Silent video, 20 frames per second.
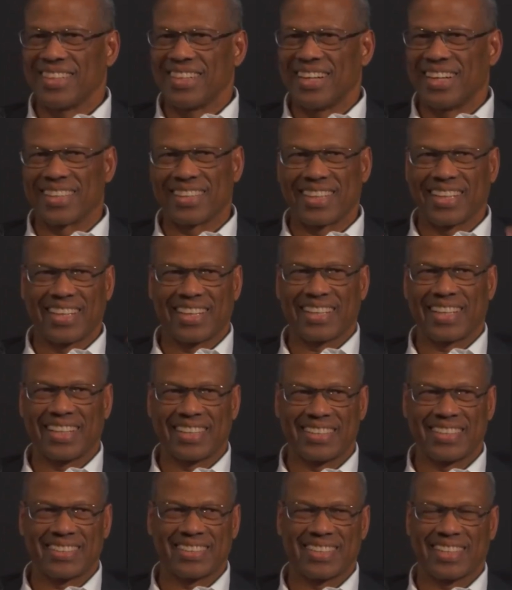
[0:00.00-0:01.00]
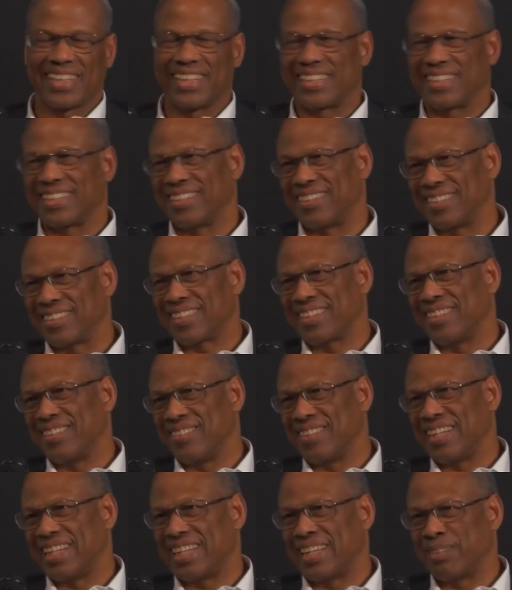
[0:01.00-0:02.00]
And then I decided, okay,
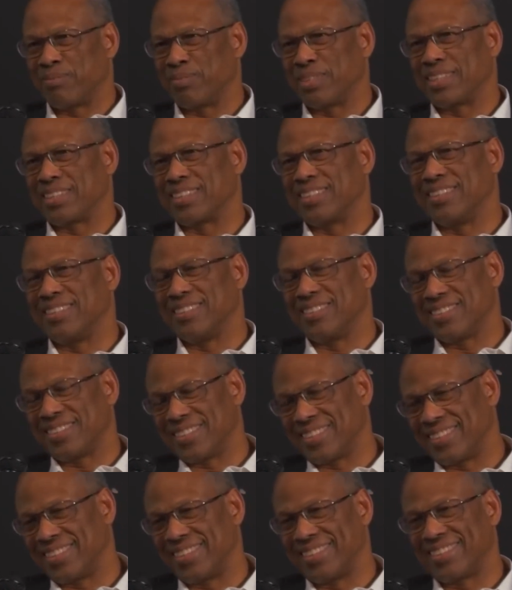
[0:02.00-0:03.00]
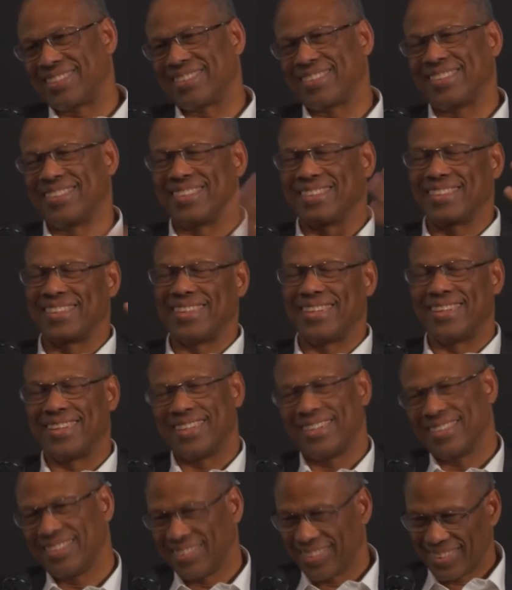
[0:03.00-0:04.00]
well, I'm going to go to D C and uh,
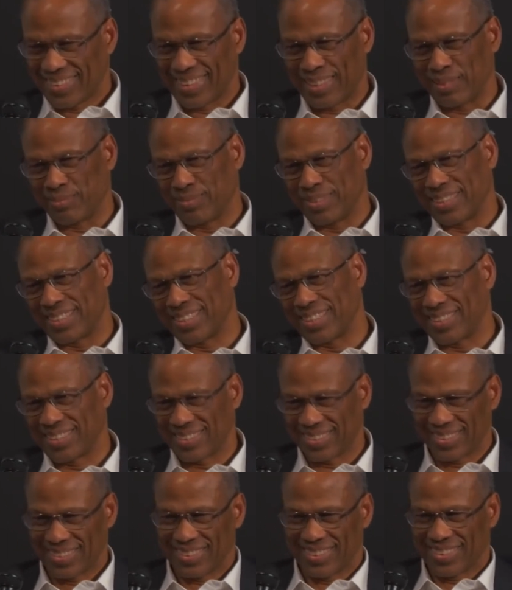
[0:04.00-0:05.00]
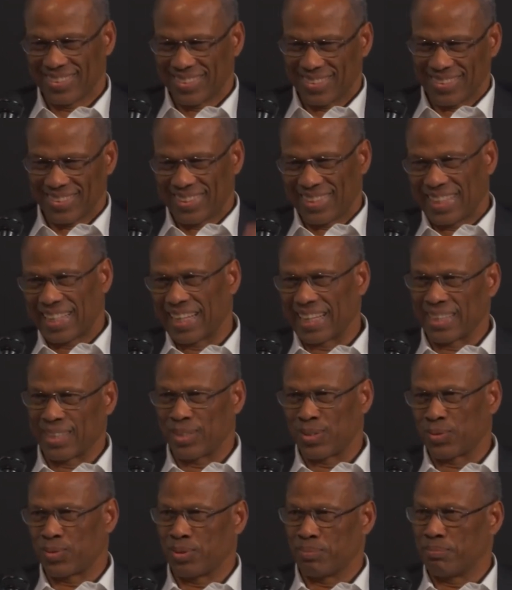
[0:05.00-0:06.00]
I'm going to hang
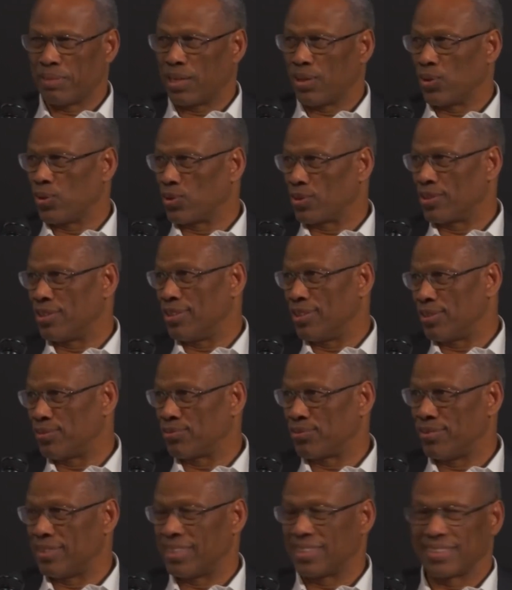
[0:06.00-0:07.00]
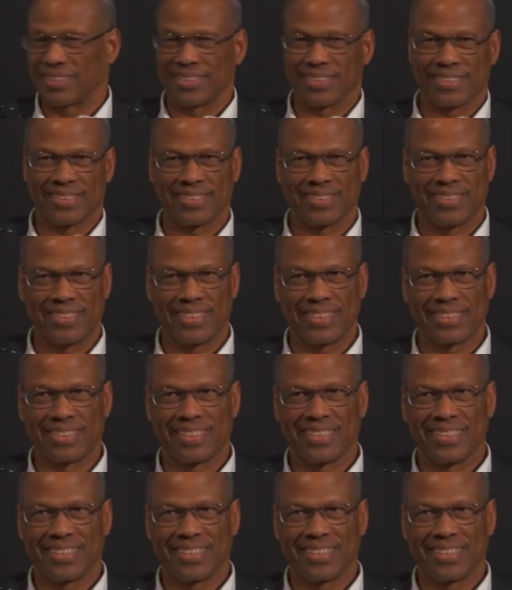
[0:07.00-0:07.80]
out with my old girlfriend and so on.